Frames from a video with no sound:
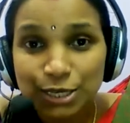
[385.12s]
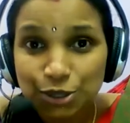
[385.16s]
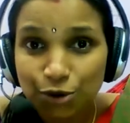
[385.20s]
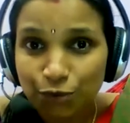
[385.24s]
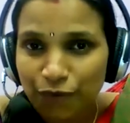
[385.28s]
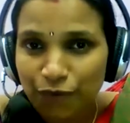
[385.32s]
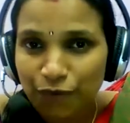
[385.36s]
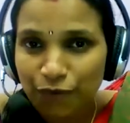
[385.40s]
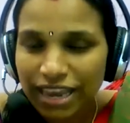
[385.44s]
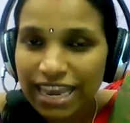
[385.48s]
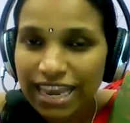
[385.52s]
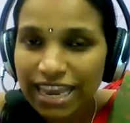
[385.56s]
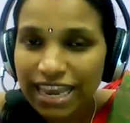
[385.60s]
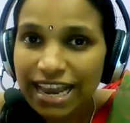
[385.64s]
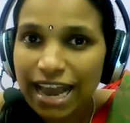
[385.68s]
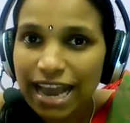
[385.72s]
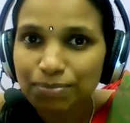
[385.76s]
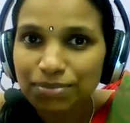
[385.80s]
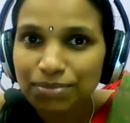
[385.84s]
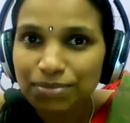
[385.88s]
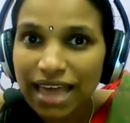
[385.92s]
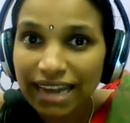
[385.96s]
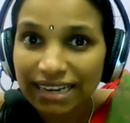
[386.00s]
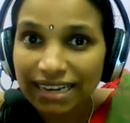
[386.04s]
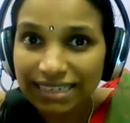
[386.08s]
So waking
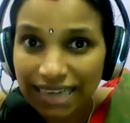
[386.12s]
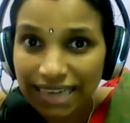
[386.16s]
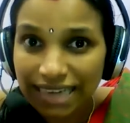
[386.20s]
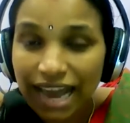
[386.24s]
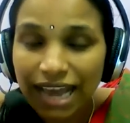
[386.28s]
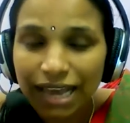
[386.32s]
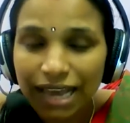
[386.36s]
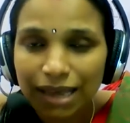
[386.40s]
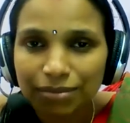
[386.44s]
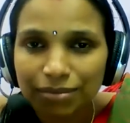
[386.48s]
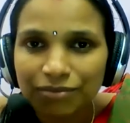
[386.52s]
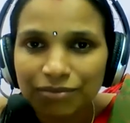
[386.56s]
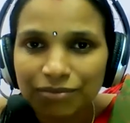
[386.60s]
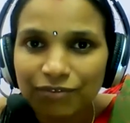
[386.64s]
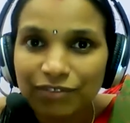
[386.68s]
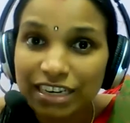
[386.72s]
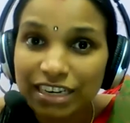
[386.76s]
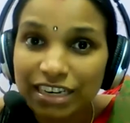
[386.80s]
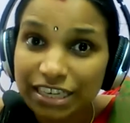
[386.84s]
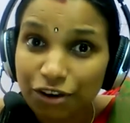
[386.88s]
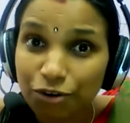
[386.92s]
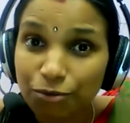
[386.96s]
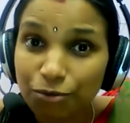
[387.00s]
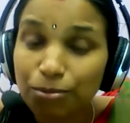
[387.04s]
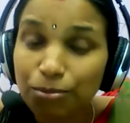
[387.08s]
up that time will
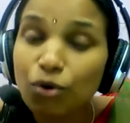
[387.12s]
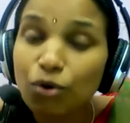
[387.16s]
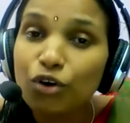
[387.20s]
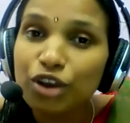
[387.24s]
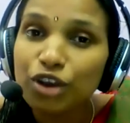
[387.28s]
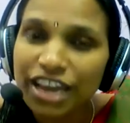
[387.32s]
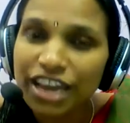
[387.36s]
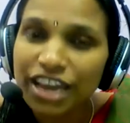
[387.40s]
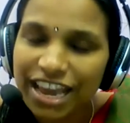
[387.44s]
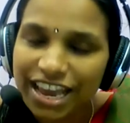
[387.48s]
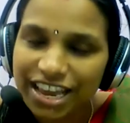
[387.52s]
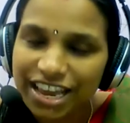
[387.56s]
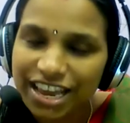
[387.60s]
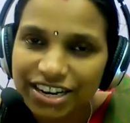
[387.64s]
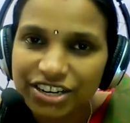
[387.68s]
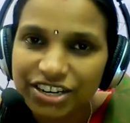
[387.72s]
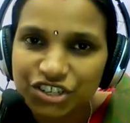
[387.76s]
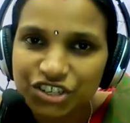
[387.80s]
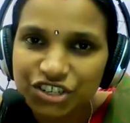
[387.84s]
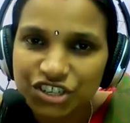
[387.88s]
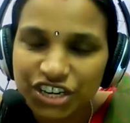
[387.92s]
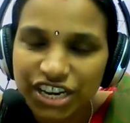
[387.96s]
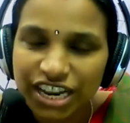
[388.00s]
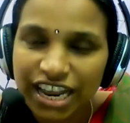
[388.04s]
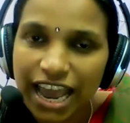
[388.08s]
give more
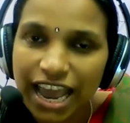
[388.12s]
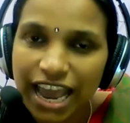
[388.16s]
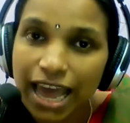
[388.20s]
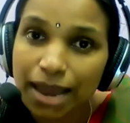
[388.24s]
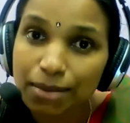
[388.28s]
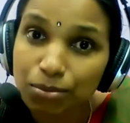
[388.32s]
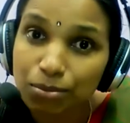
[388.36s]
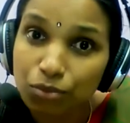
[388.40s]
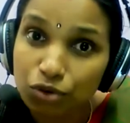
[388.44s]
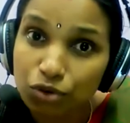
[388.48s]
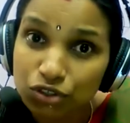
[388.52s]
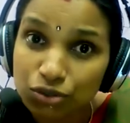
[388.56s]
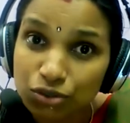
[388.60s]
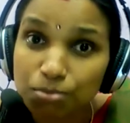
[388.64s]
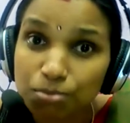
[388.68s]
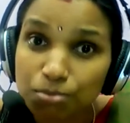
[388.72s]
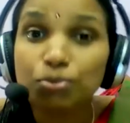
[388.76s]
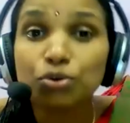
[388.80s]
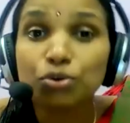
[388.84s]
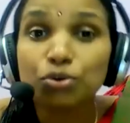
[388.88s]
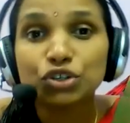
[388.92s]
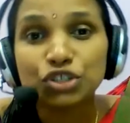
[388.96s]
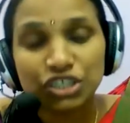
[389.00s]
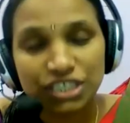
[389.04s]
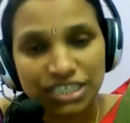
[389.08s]
energy and more
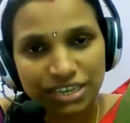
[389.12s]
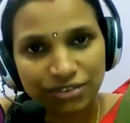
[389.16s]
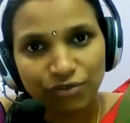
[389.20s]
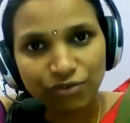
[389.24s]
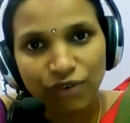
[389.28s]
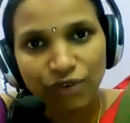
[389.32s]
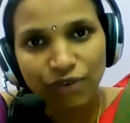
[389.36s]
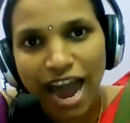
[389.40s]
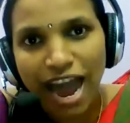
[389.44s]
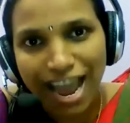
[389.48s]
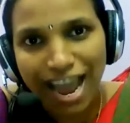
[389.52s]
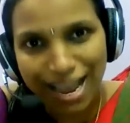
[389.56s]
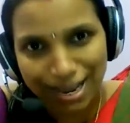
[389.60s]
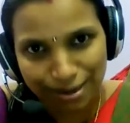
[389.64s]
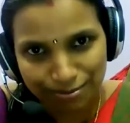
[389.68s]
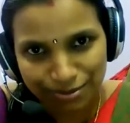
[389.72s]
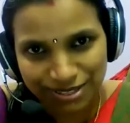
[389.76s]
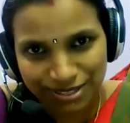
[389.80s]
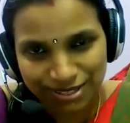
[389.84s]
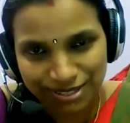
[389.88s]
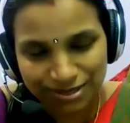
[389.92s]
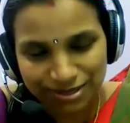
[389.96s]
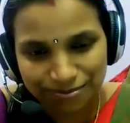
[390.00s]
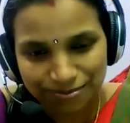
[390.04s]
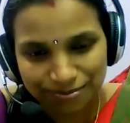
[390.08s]
positive
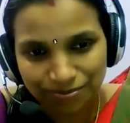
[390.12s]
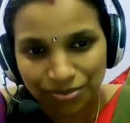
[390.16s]
vibes.